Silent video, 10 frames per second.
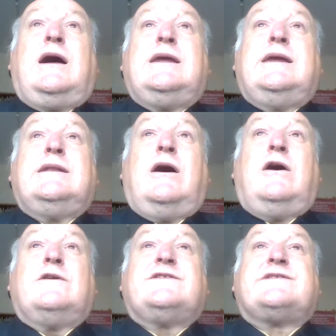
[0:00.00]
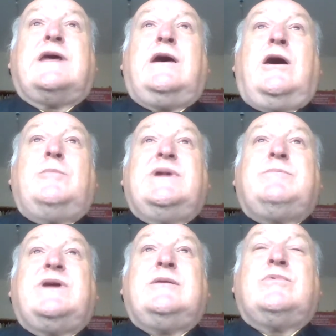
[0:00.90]
enhanced that army
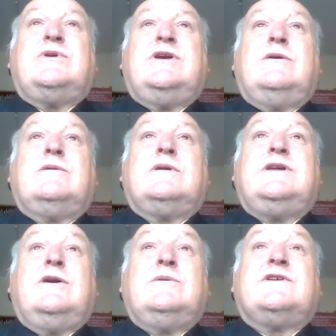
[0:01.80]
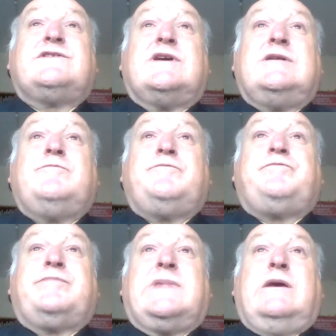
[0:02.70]
people unity.
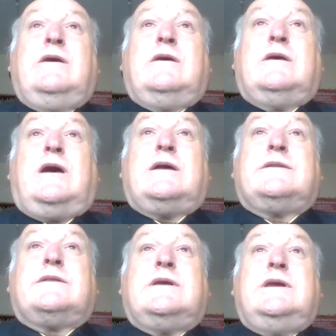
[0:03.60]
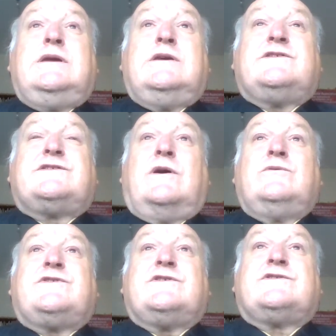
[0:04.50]
The
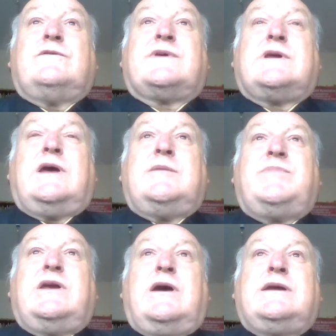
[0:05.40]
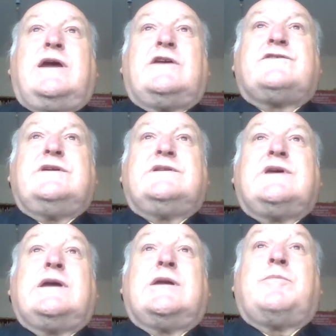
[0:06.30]
soldiers of the KPA actually
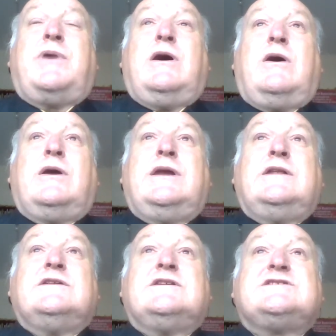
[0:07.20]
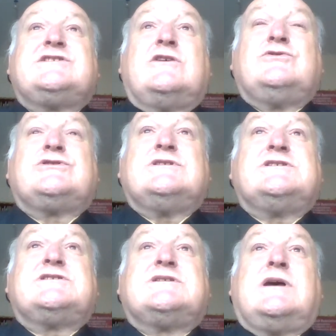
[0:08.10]
take part in
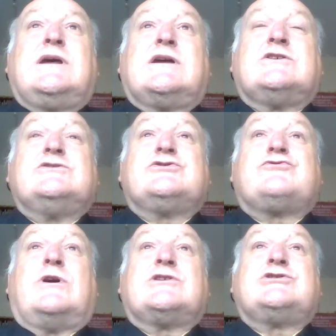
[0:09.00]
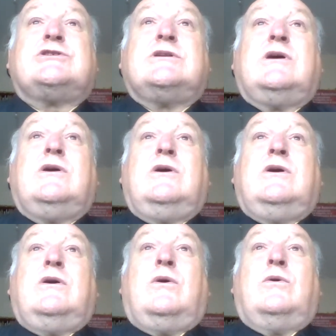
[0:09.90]
socialist construction
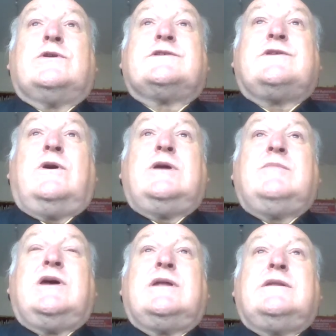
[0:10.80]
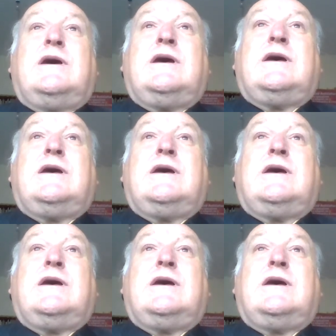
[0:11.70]
all the time, and